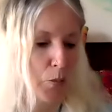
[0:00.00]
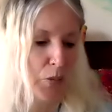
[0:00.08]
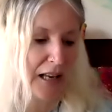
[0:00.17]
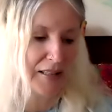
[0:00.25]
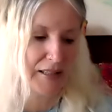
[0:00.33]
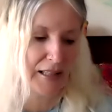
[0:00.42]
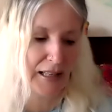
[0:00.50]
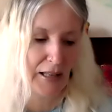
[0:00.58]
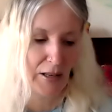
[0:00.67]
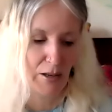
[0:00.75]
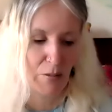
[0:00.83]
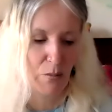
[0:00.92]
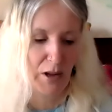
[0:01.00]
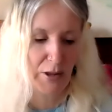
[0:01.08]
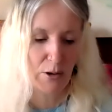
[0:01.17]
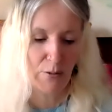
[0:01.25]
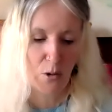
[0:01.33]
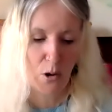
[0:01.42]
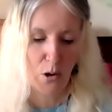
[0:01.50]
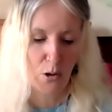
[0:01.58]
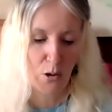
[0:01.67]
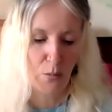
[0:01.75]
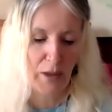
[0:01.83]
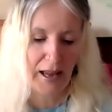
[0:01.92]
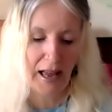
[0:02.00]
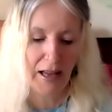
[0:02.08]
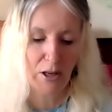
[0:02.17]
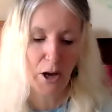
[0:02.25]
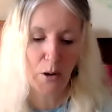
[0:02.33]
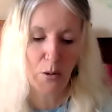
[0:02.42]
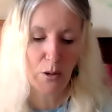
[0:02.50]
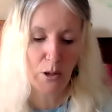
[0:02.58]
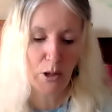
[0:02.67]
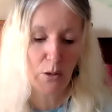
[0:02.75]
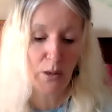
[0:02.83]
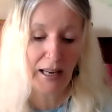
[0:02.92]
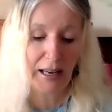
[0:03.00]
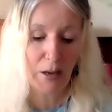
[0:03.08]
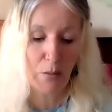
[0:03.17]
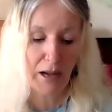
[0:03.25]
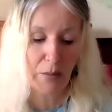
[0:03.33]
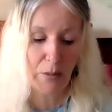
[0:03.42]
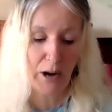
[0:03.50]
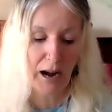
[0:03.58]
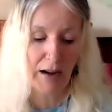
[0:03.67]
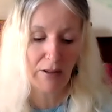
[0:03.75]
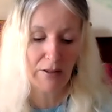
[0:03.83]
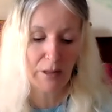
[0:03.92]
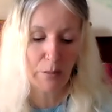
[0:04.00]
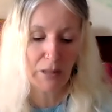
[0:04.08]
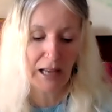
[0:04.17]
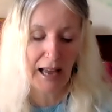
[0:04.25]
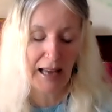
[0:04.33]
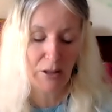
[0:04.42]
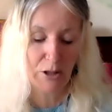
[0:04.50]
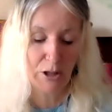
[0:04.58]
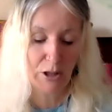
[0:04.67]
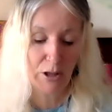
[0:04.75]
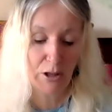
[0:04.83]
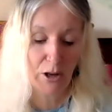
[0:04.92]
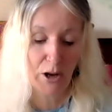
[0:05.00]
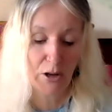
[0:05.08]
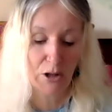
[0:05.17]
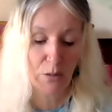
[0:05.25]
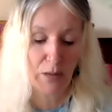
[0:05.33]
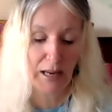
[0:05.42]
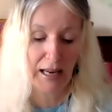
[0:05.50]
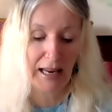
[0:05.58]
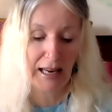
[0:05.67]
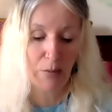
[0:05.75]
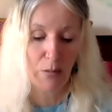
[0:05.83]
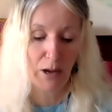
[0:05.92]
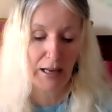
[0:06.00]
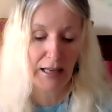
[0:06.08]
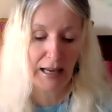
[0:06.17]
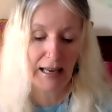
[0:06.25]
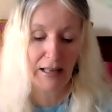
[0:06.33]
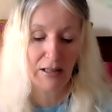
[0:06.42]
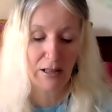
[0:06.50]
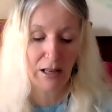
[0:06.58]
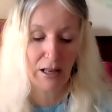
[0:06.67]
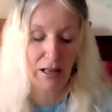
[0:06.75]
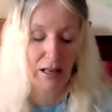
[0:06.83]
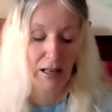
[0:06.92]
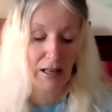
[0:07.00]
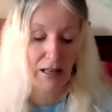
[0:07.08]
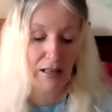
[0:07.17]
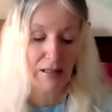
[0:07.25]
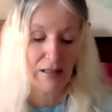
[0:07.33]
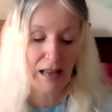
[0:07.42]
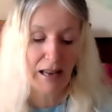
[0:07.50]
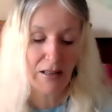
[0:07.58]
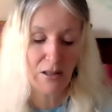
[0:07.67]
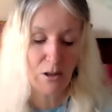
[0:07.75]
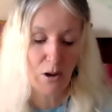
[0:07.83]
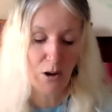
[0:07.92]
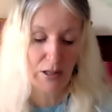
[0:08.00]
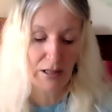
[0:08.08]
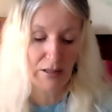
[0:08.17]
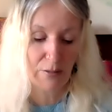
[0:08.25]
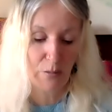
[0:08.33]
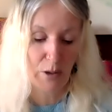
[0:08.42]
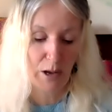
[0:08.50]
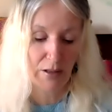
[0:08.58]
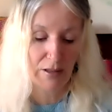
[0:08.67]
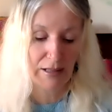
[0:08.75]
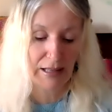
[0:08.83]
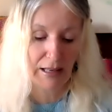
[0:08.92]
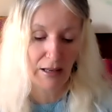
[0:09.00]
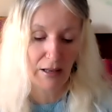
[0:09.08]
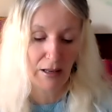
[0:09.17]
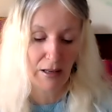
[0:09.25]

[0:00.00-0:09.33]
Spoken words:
Blessing, mother of all, may I know you hear my prayer of supplication and nurture me in my need. Tender goddess of mercy,